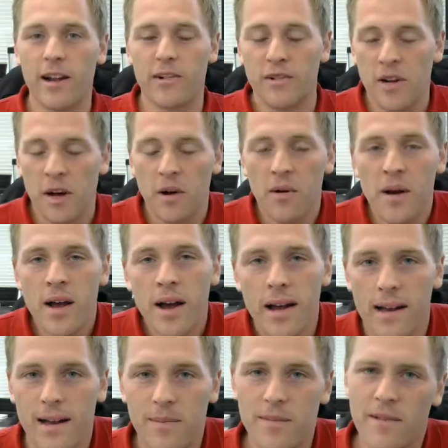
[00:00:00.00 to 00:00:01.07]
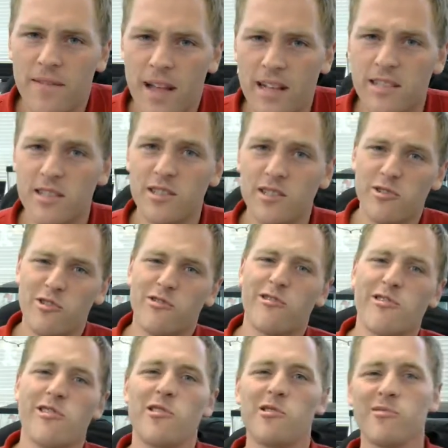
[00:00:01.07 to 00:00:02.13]
I don't know. If that's
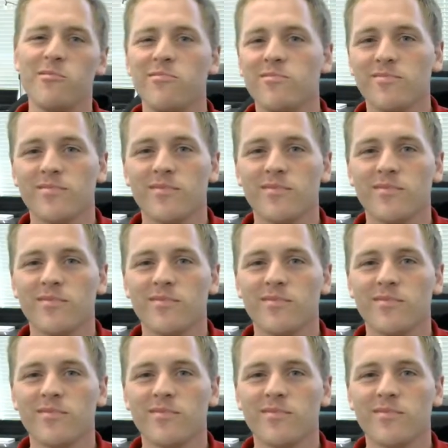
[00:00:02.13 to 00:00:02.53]
true,